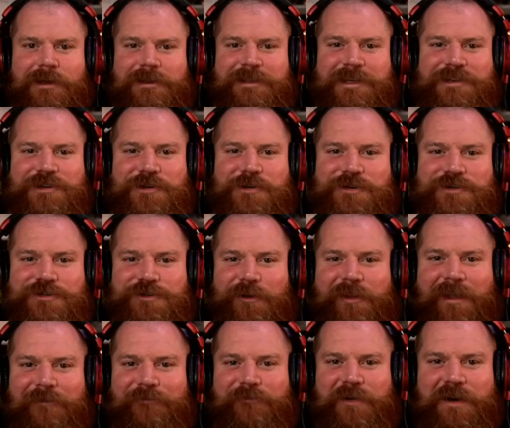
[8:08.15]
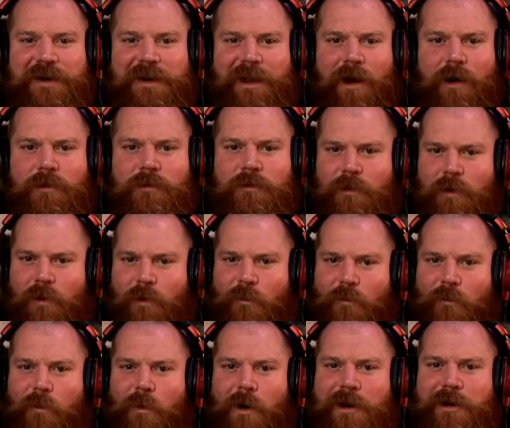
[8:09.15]
Did you enjoy that video?
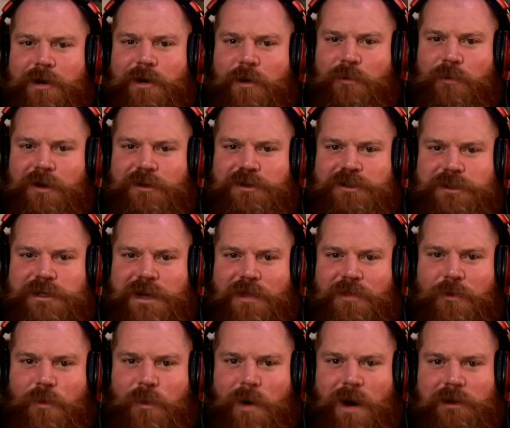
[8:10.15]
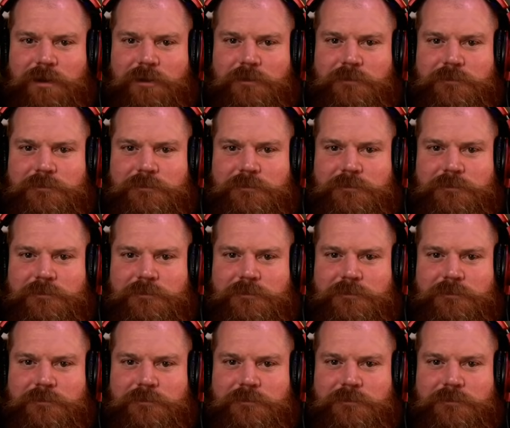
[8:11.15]
Why not watch another one?